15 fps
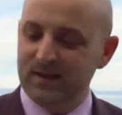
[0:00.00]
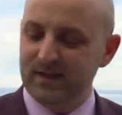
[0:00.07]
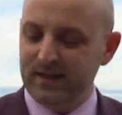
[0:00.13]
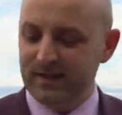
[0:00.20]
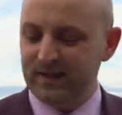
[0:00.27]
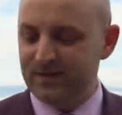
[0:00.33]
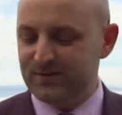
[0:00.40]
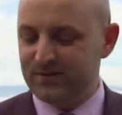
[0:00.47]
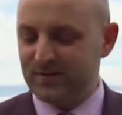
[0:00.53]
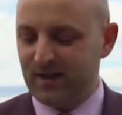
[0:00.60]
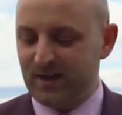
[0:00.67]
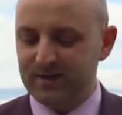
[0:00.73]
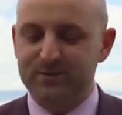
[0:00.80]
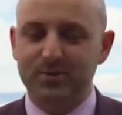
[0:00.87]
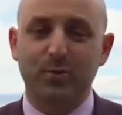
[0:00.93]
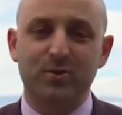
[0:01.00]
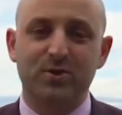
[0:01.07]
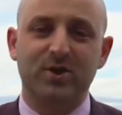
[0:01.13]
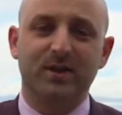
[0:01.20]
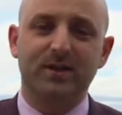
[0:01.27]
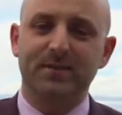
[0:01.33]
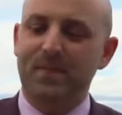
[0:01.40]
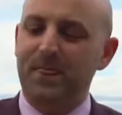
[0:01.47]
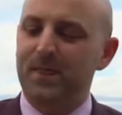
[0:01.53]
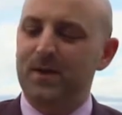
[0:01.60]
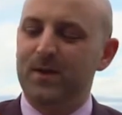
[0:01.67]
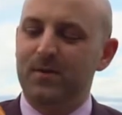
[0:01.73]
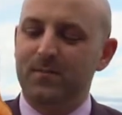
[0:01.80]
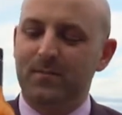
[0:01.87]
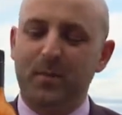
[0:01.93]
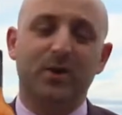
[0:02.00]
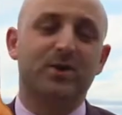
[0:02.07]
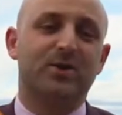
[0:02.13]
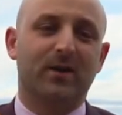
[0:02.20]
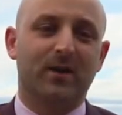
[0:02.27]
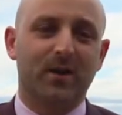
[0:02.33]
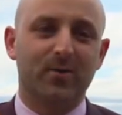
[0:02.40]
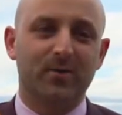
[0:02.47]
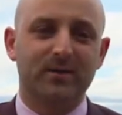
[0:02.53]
is uh, Dolce by Cello,